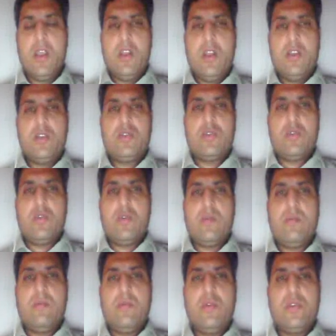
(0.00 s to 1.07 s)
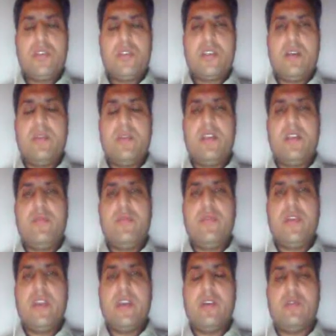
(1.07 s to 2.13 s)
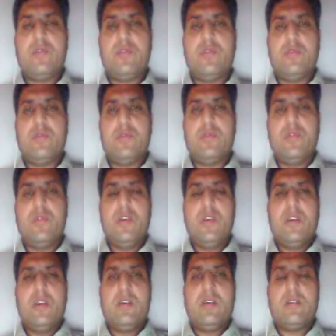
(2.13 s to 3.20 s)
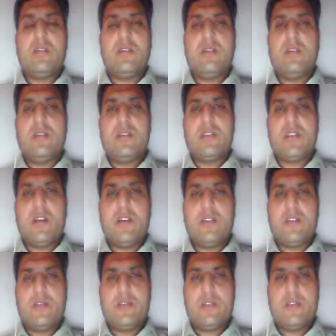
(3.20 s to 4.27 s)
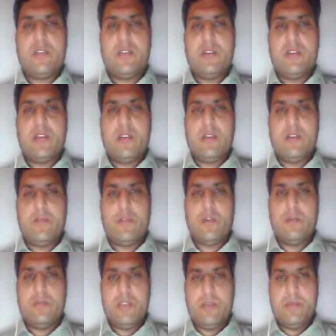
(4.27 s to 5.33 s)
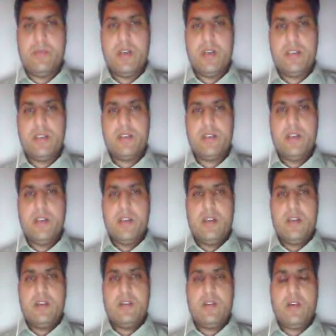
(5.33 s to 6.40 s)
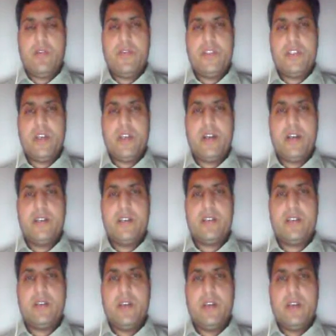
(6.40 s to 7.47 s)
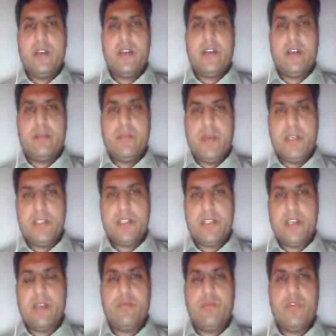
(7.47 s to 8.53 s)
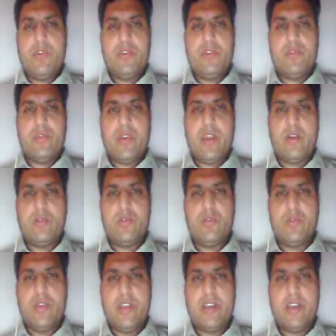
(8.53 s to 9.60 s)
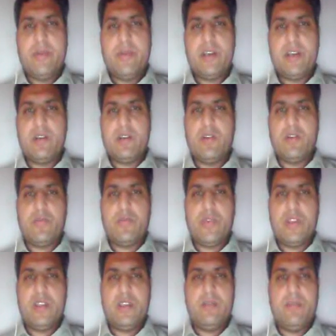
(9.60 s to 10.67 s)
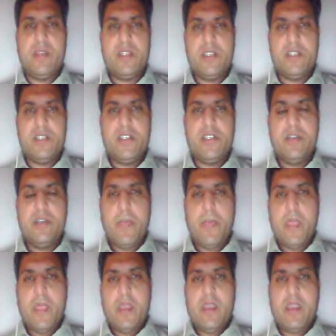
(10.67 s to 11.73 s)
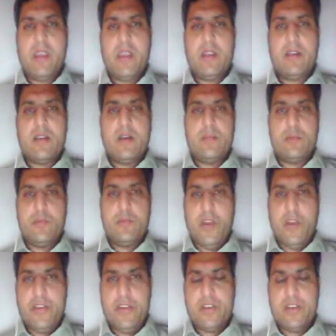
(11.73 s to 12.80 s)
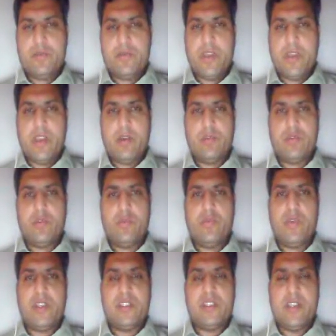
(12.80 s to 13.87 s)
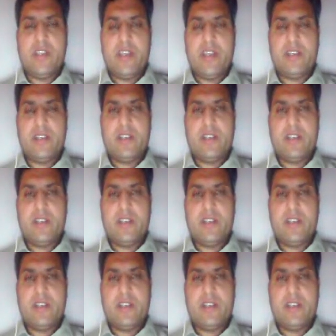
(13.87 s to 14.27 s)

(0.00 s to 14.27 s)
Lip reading: so most commonly we have to start from the birth of a child. At birth time we should have to recommend along with the BCG, and up to 5 years we have to vaccinate